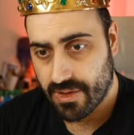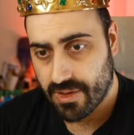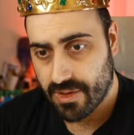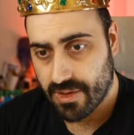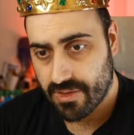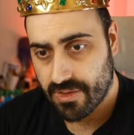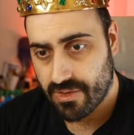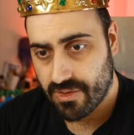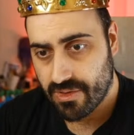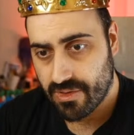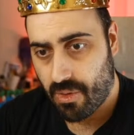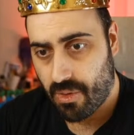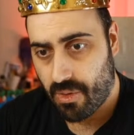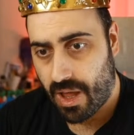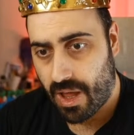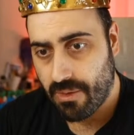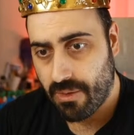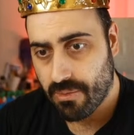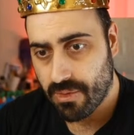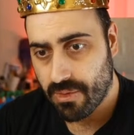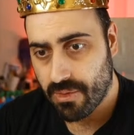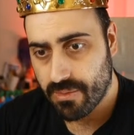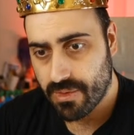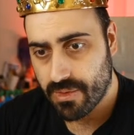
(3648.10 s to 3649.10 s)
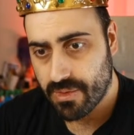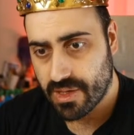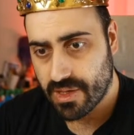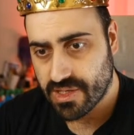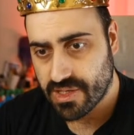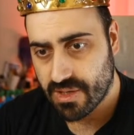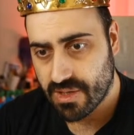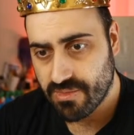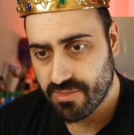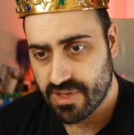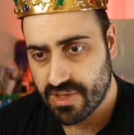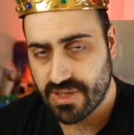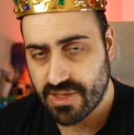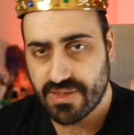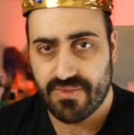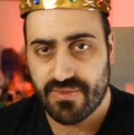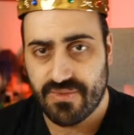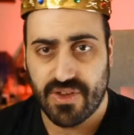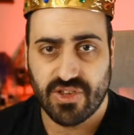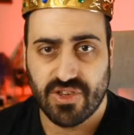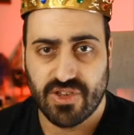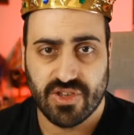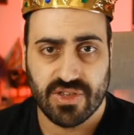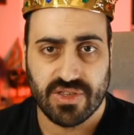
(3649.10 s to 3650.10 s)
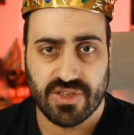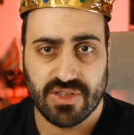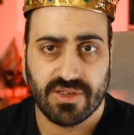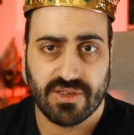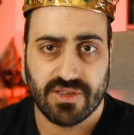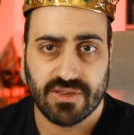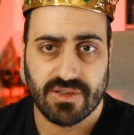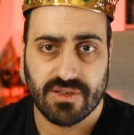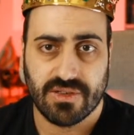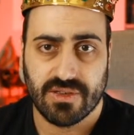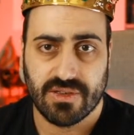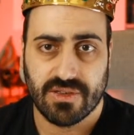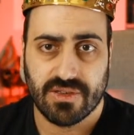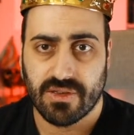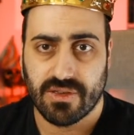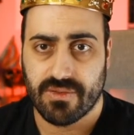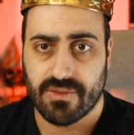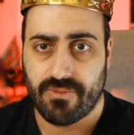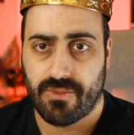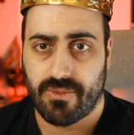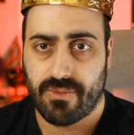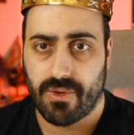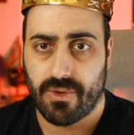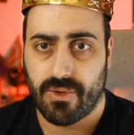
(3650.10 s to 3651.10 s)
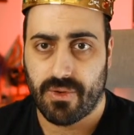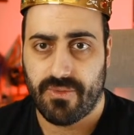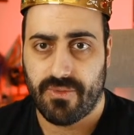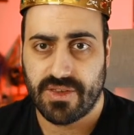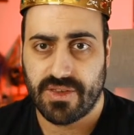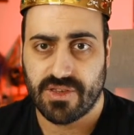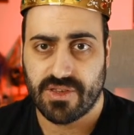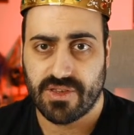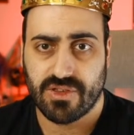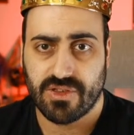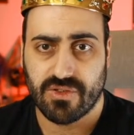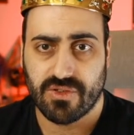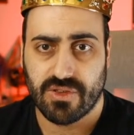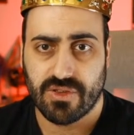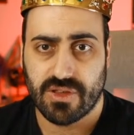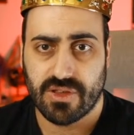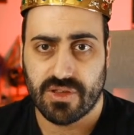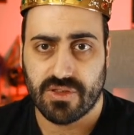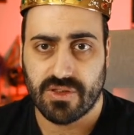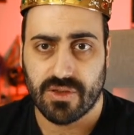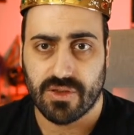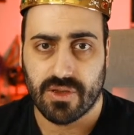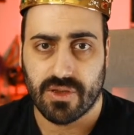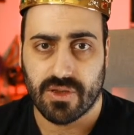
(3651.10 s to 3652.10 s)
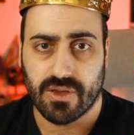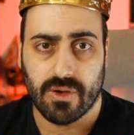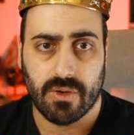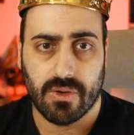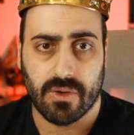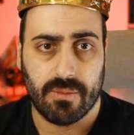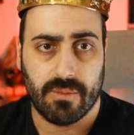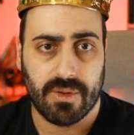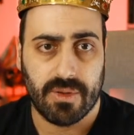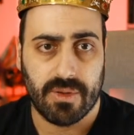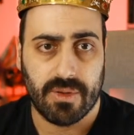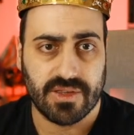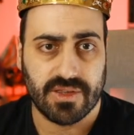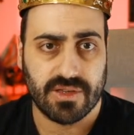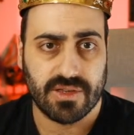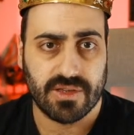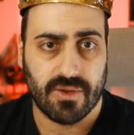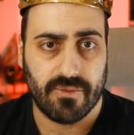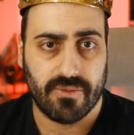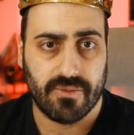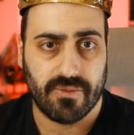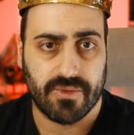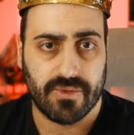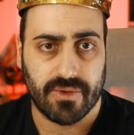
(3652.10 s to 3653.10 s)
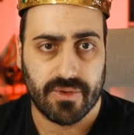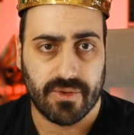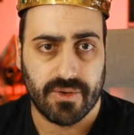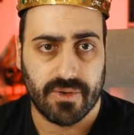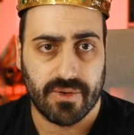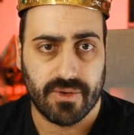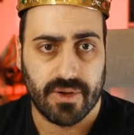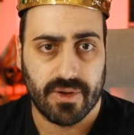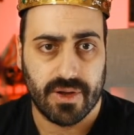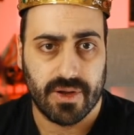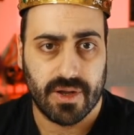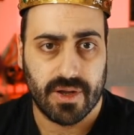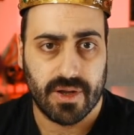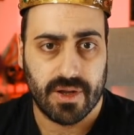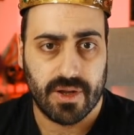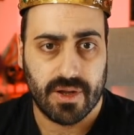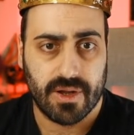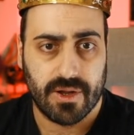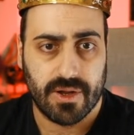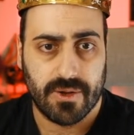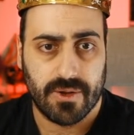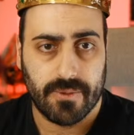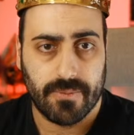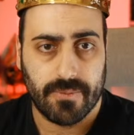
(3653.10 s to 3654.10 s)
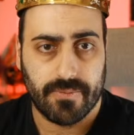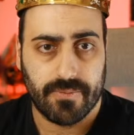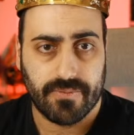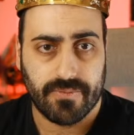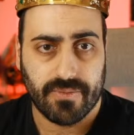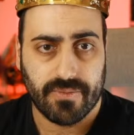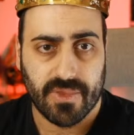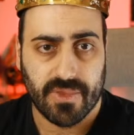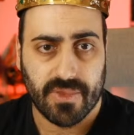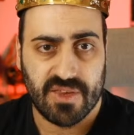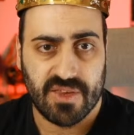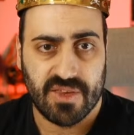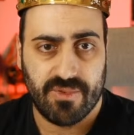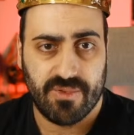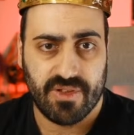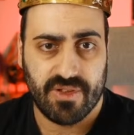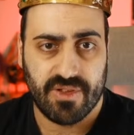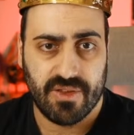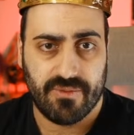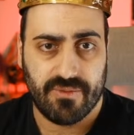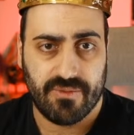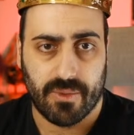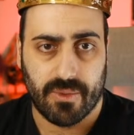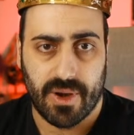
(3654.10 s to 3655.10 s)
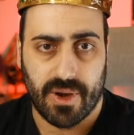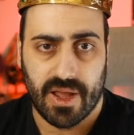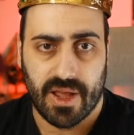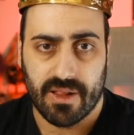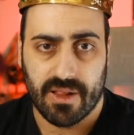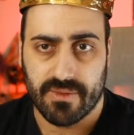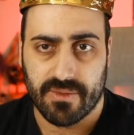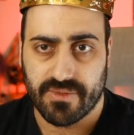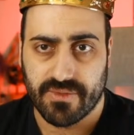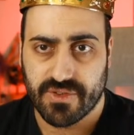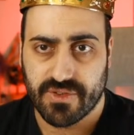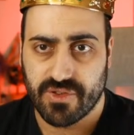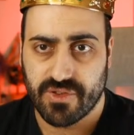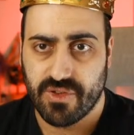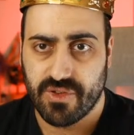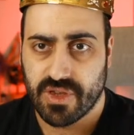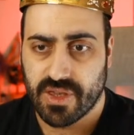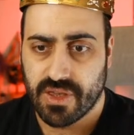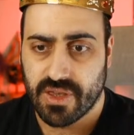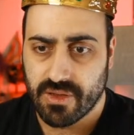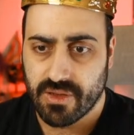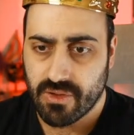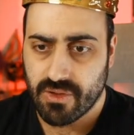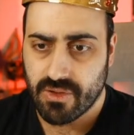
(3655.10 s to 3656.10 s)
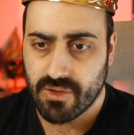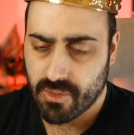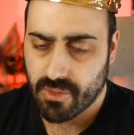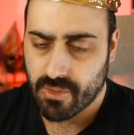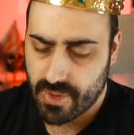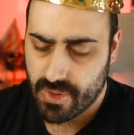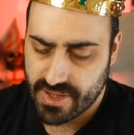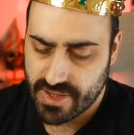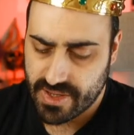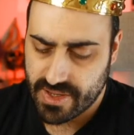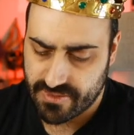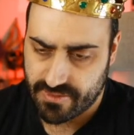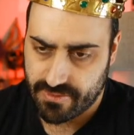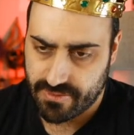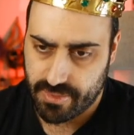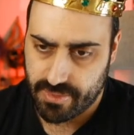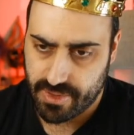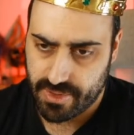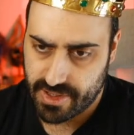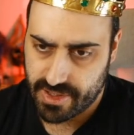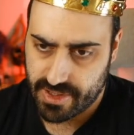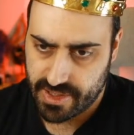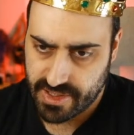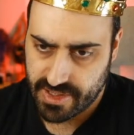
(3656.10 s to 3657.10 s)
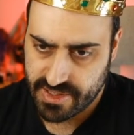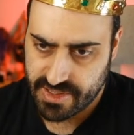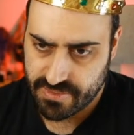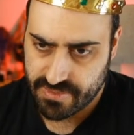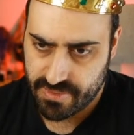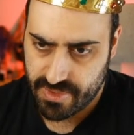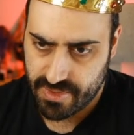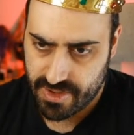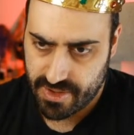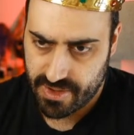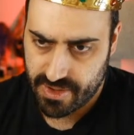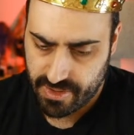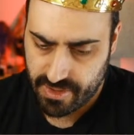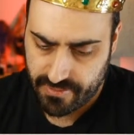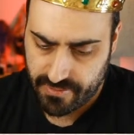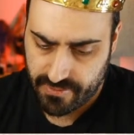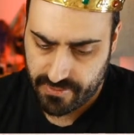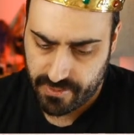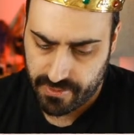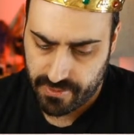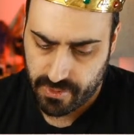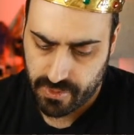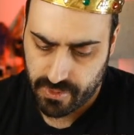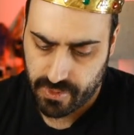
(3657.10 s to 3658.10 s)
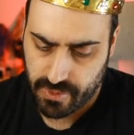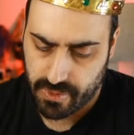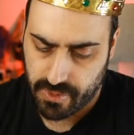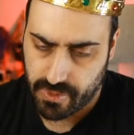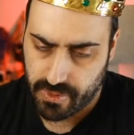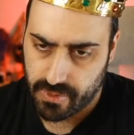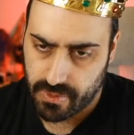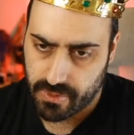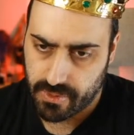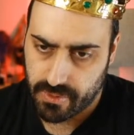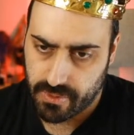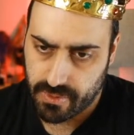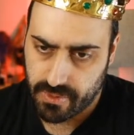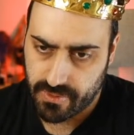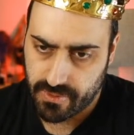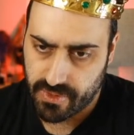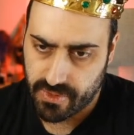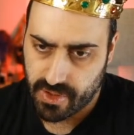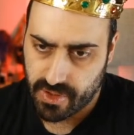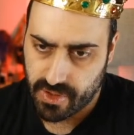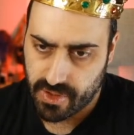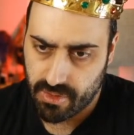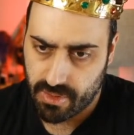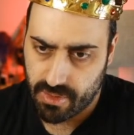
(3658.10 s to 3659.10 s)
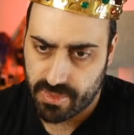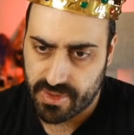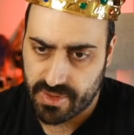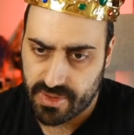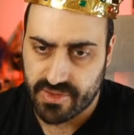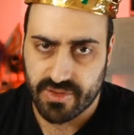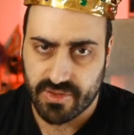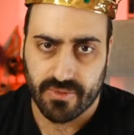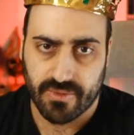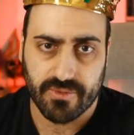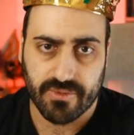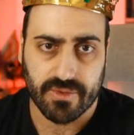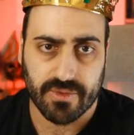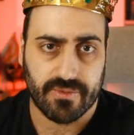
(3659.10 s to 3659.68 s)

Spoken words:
So I will sometimes faces for faces you need to go a bit softer, especially for elves. You can go aggressive, but it's better if you go a bit softer